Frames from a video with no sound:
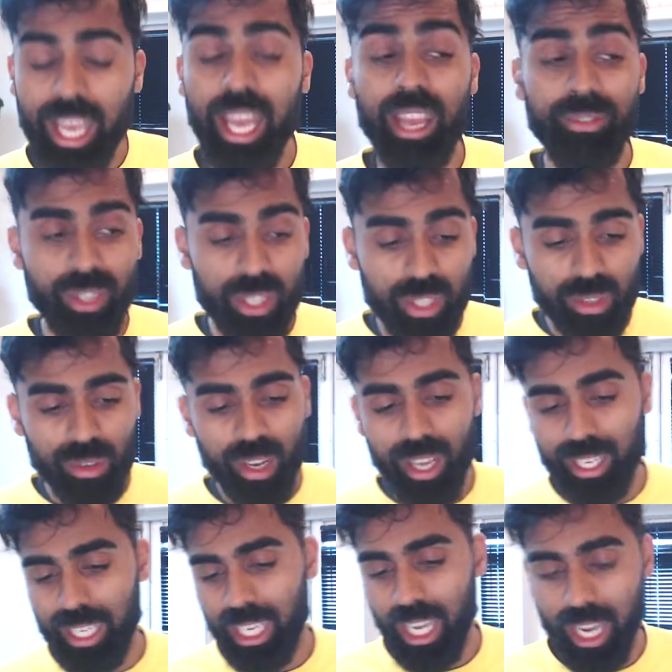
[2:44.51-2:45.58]
If you do
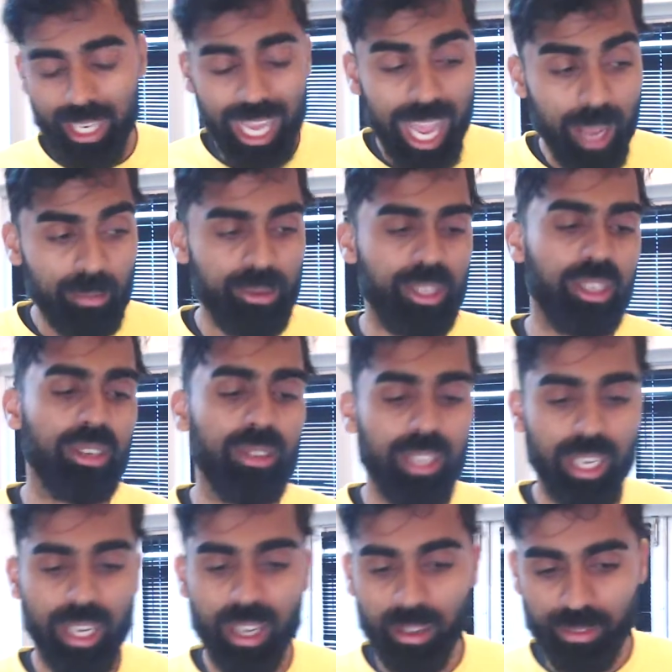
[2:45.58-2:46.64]
like it, I'd
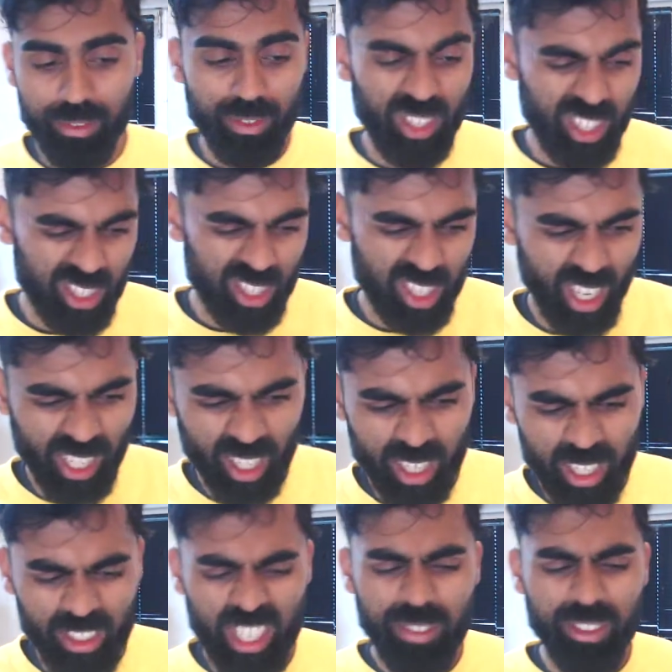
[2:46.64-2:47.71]
absolutely love if you could just like
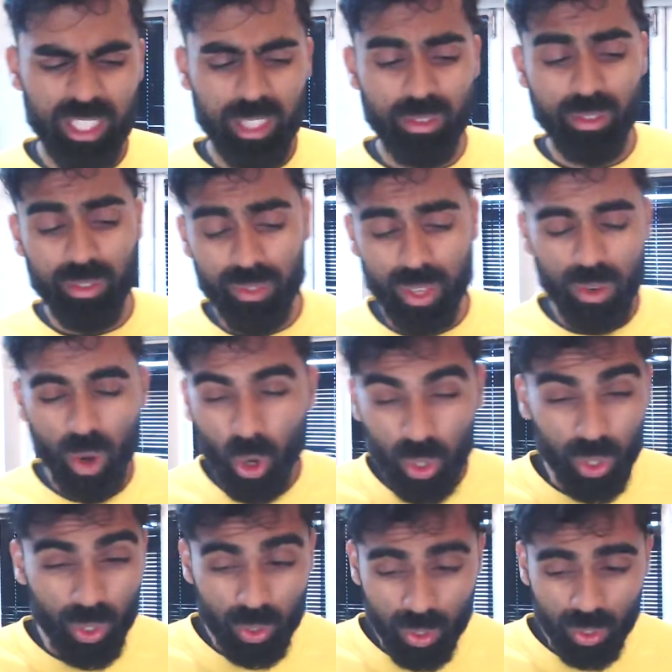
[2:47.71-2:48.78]
kind of leave us a review
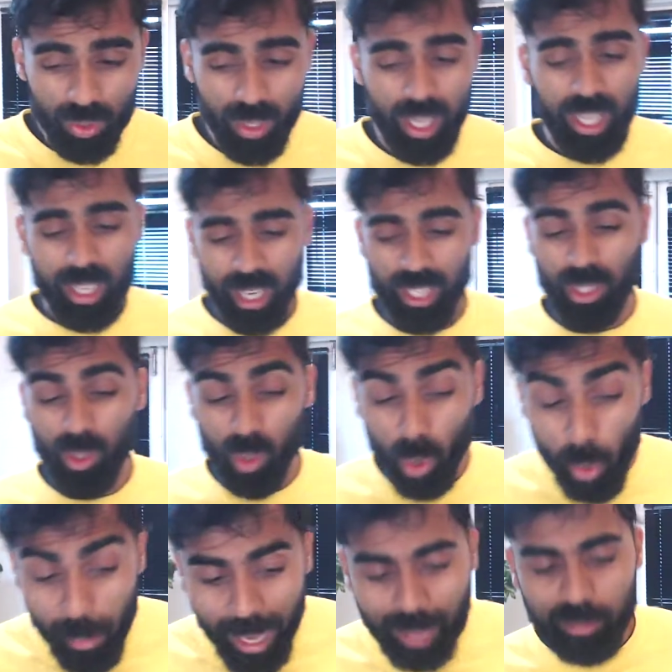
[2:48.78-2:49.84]
on Google, like
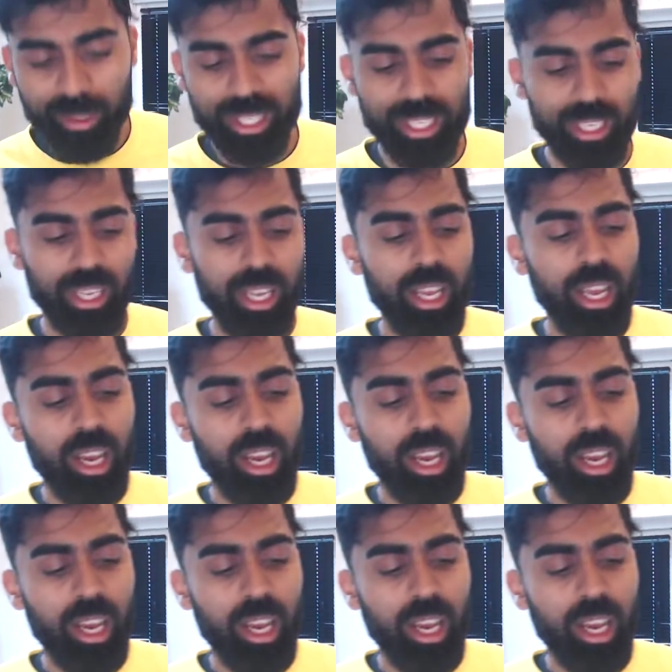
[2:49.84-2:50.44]
Google Maps.